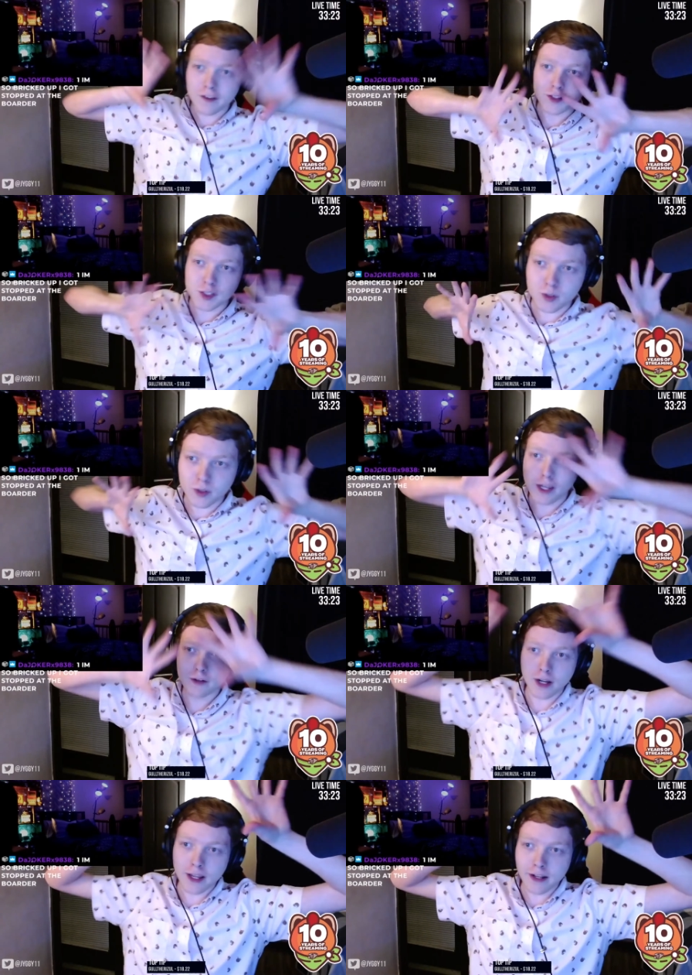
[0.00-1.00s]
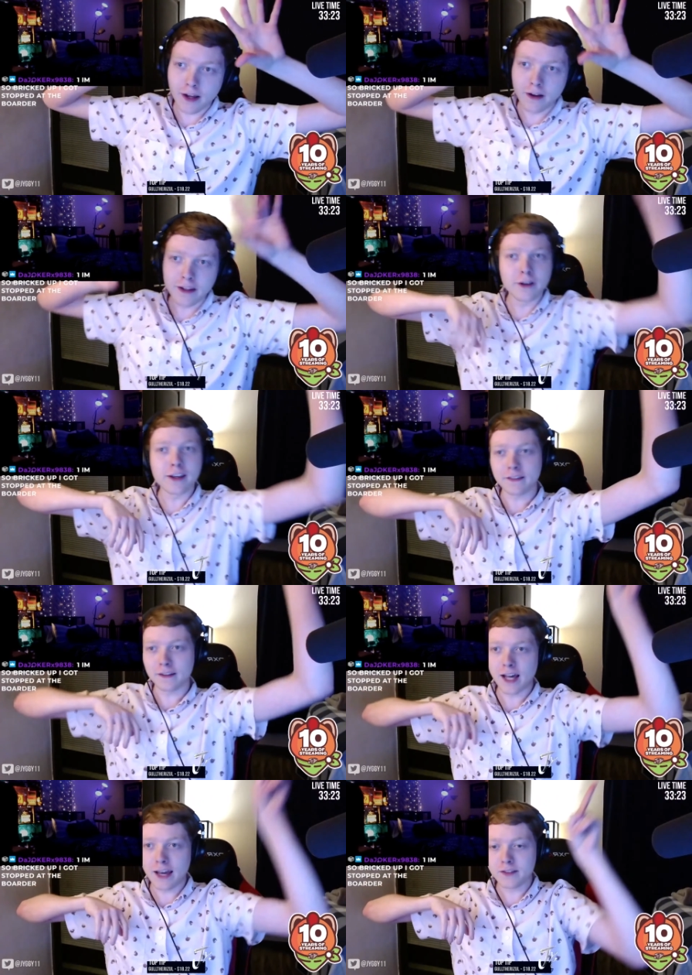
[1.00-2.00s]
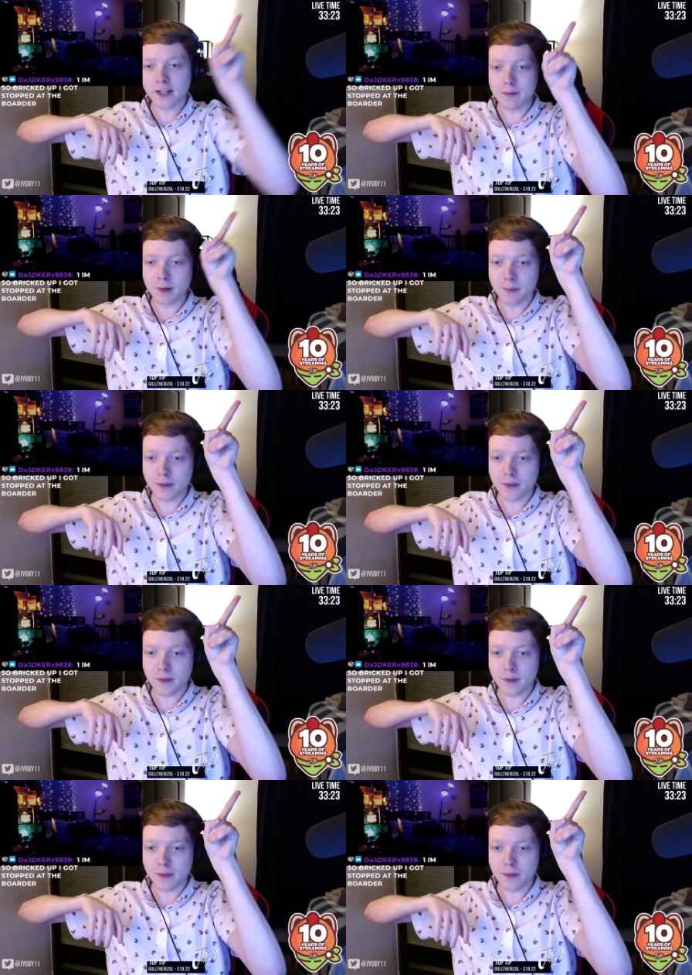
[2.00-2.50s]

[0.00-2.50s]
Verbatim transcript: On the screen right now. You know, you got the live time up